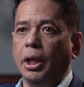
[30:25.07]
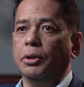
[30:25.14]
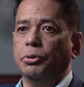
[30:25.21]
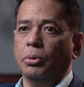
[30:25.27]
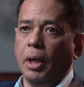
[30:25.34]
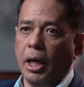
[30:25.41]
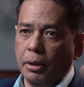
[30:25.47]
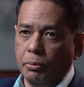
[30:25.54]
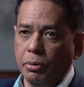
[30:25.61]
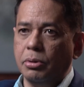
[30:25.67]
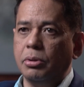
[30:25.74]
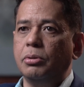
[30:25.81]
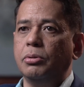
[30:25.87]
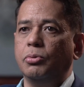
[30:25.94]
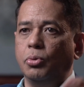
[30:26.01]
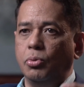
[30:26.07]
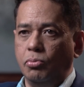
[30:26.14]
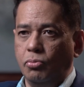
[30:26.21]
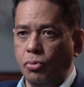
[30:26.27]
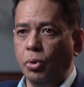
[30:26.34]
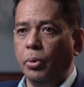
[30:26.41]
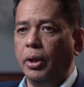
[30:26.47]
So I was
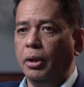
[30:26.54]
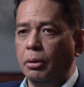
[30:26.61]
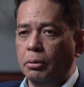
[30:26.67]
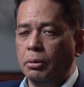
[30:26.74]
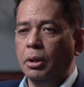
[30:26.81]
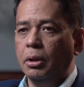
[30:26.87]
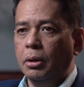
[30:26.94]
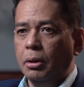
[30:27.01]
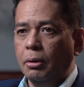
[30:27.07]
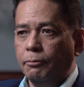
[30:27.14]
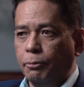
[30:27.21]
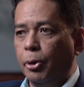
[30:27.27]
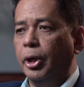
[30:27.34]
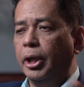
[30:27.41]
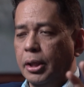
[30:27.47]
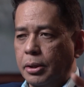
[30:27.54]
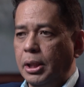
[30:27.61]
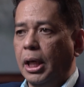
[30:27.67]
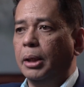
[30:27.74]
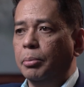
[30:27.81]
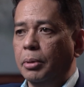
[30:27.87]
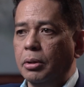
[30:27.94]
doing foreign
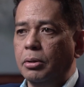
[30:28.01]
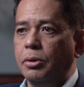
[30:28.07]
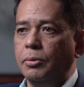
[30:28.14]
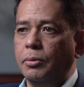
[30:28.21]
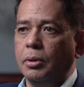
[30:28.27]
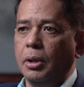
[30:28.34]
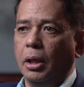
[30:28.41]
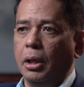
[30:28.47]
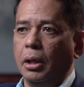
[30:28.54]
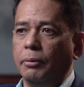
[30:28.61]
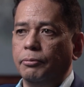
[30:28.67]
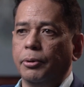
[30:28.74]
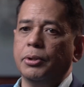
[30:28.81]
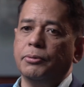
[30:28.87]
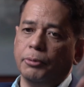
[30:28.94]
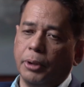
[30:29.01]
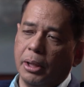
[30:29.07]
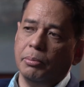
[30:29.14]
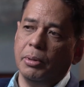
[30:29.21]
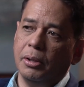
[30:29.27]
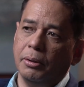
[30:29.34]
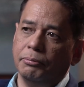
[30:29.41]
assignments, first for
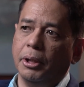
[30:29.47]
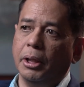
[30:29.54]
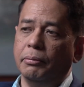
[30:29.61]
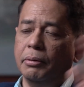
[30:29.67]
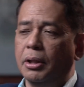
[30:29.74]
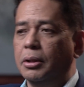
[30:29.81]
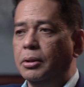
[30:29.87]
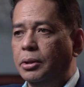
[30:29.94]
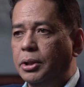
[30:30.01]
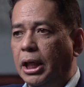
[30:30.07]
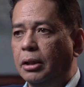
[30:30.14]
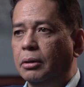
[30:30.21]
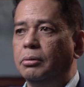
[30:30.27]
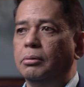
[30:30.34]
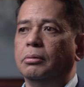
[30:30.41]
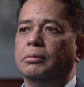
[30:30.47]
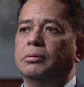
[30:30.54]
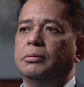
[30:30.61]
ABC5 and then Channel 2.